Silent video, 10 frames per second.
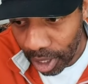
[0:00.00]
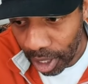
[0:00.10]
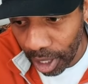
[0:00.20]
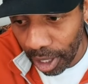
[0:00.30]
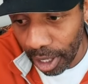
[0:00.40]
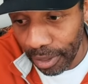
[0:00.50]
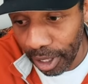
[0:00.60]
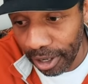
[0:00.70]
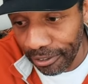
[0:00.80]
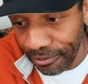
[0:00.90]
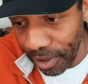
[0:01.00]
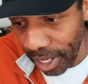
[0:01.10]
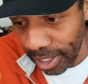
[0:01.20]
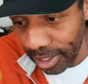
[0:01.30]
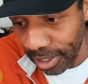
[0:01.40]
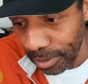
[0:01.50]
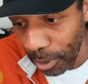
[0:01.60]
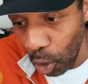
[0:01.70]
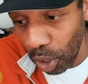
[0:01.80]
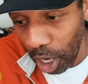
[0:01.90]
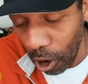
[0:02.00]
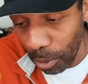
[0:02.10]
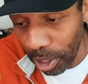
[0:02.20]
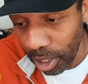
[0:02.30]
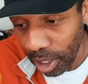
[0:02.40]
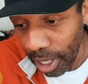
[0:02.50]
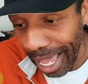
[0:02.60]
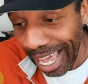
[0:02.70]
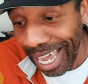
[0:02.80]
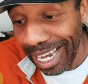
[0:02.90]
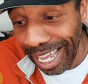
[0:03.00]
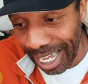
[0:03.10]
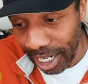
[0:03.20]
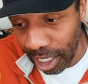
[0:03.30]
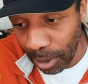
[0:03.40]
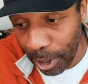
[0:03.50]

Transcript: Uh, they're going to face Oklahoma and A&M.